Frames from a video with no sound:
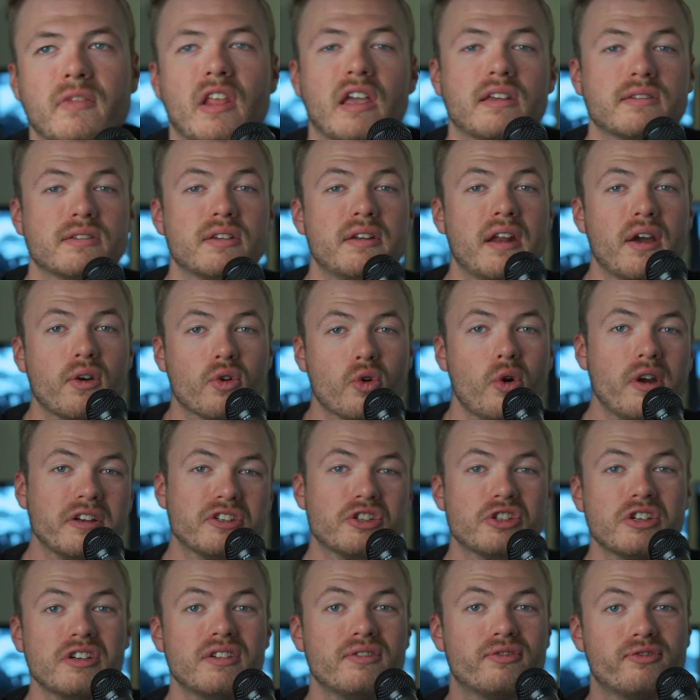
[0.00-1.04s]
So now
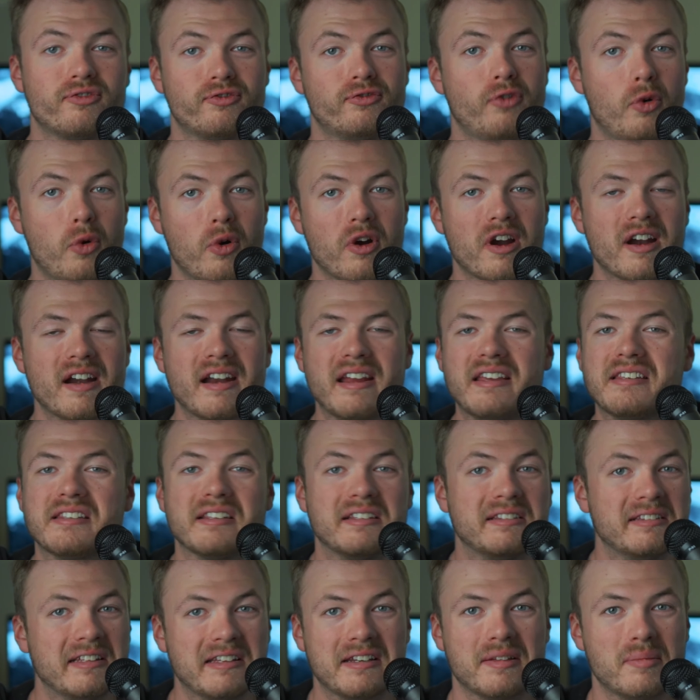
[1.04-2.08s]
question 4 is a
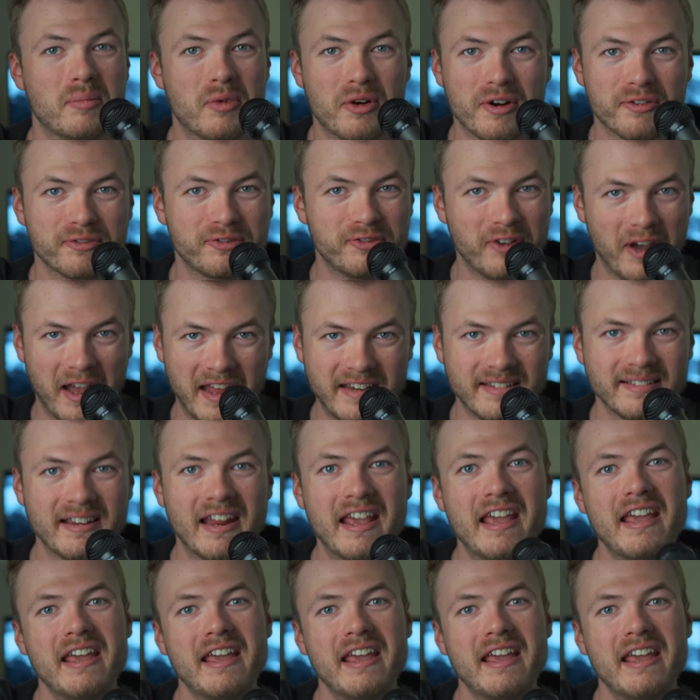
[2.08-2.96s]
little more fun.